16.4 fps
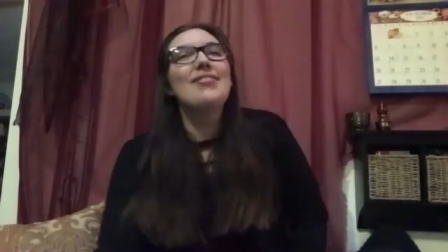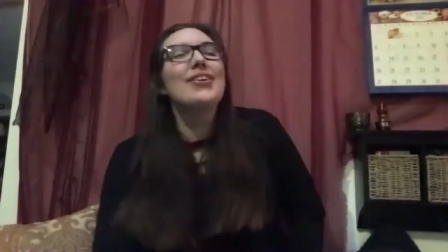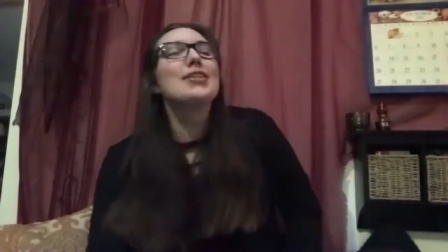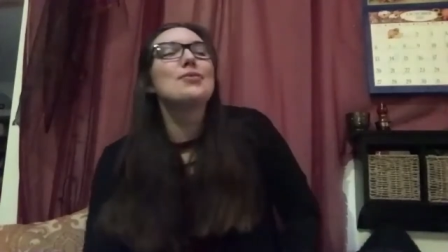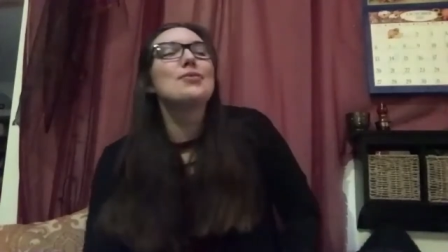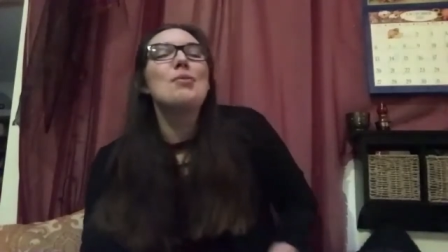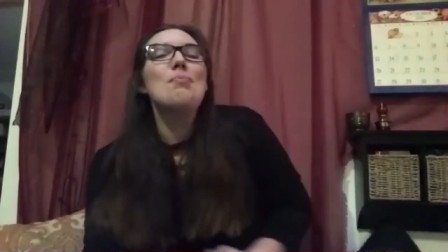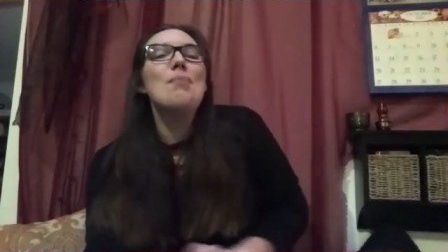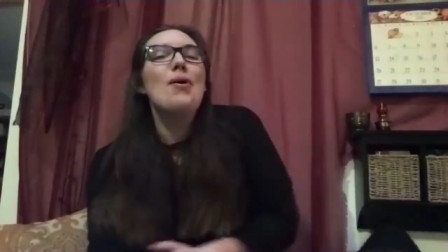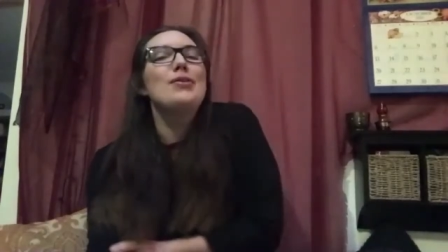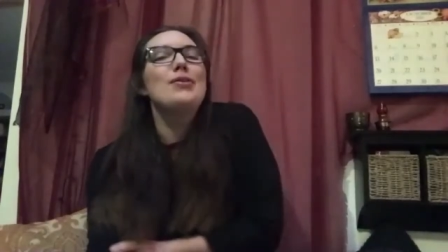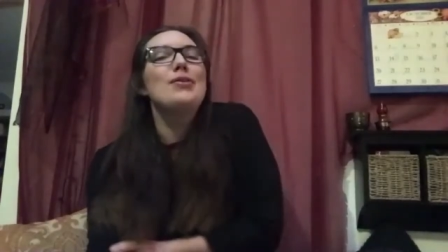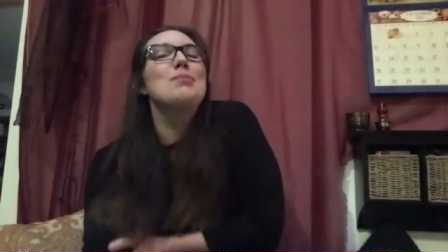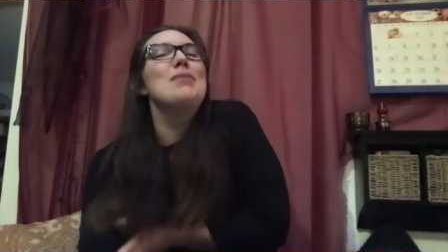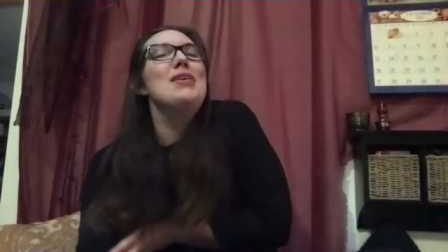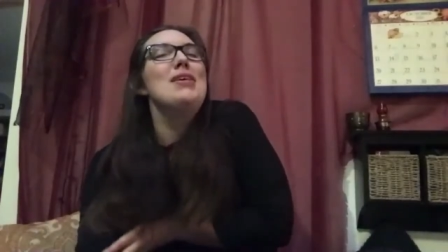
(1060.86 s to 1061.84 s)
works with
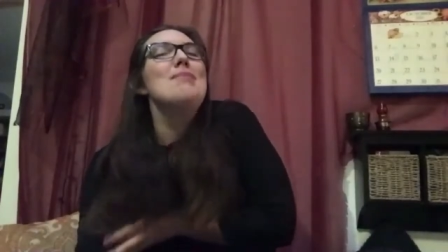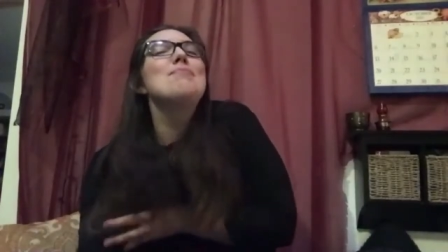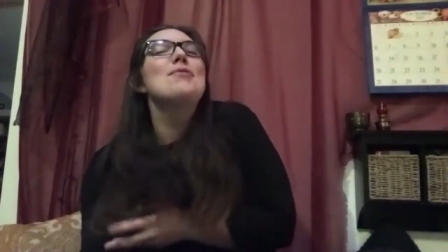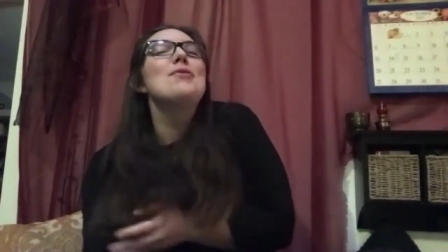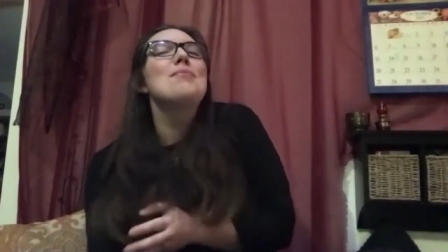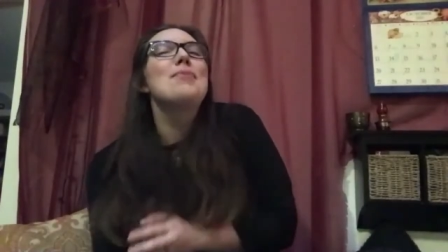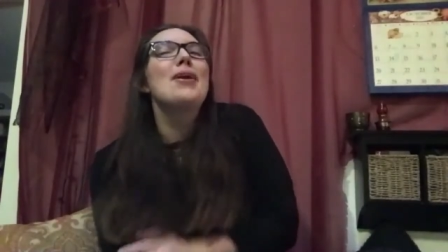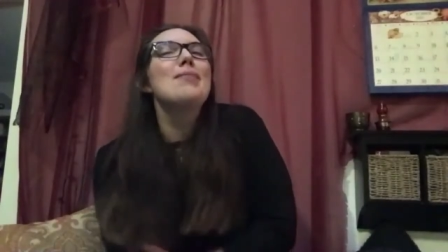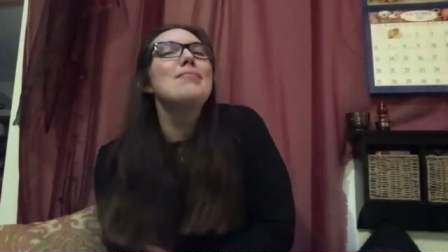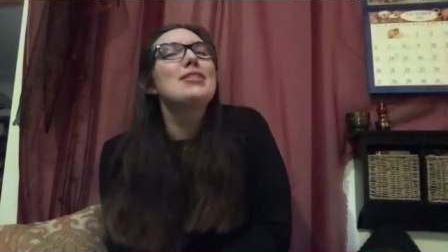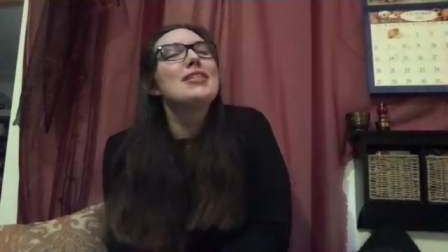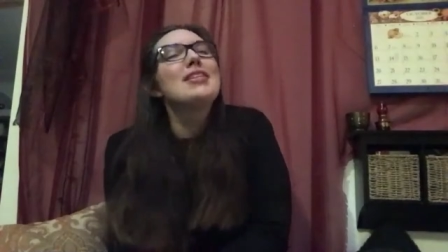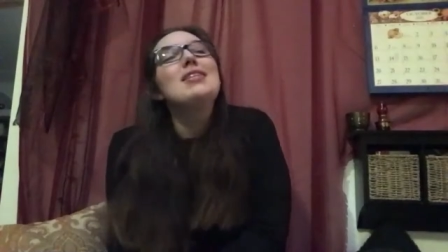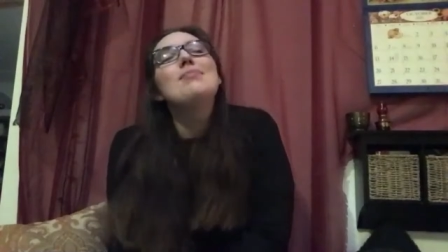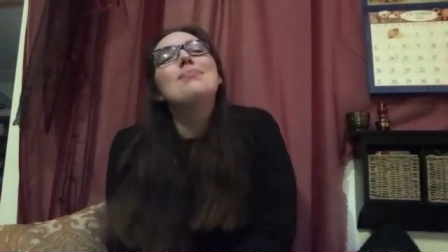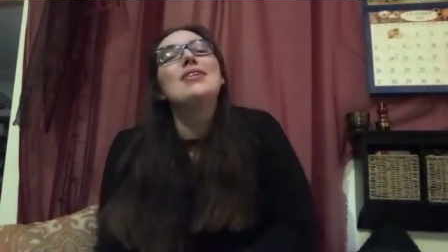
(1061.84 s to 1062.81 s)
most people, but I'm
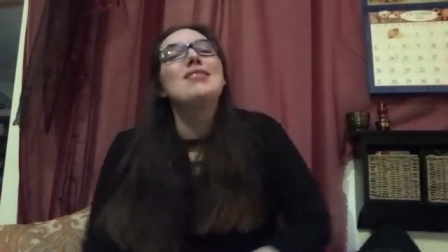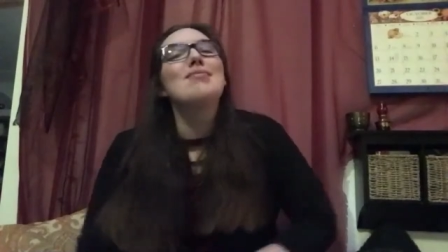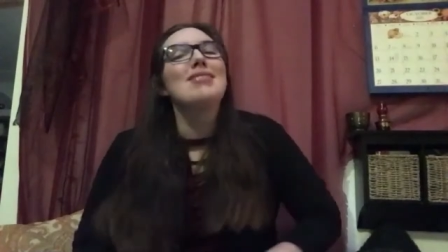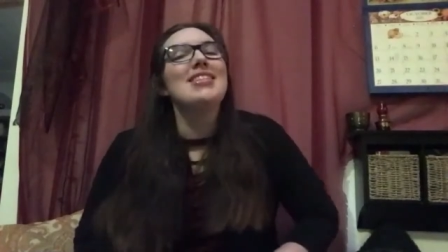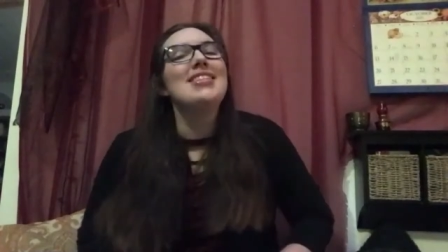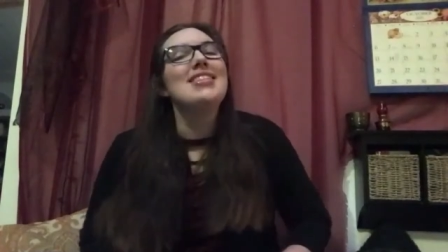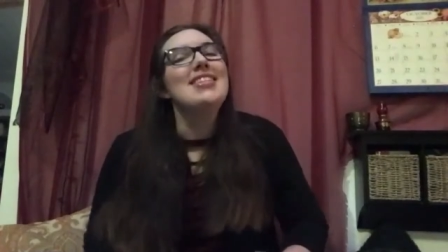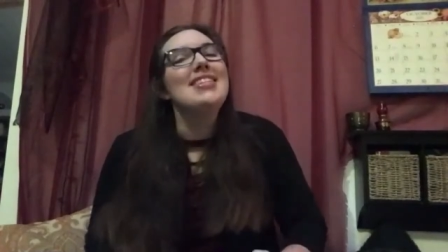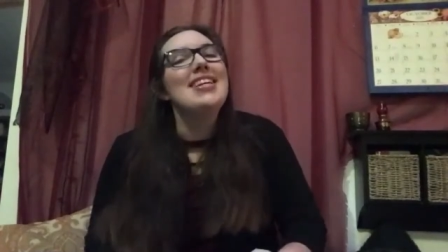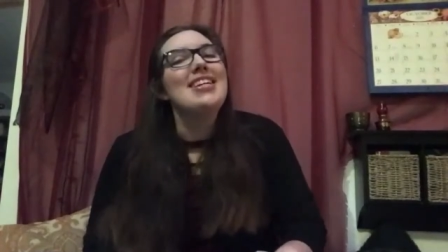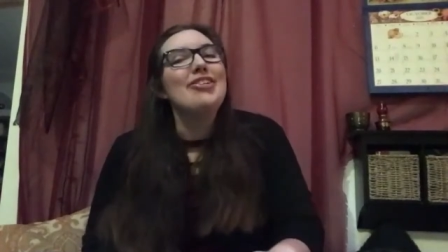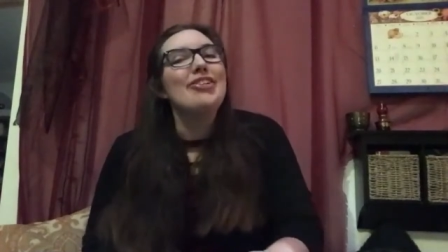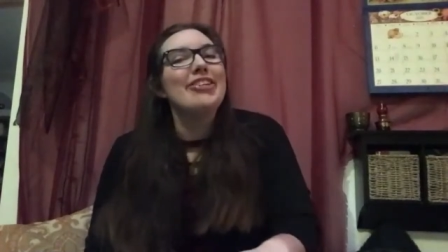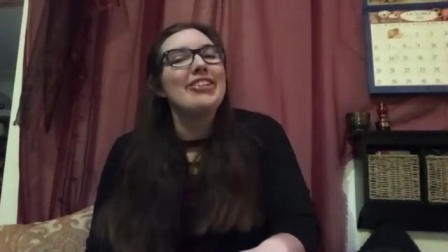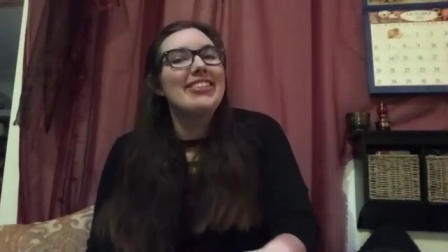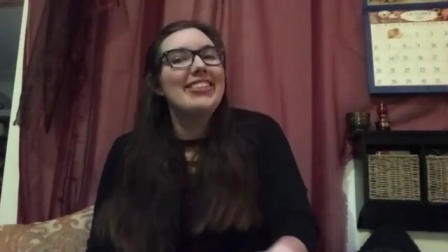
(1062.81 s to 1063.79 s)
just going to blame the
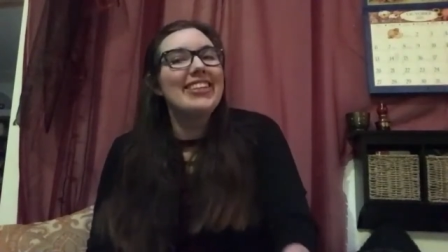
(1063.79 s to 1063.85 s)
teenagers.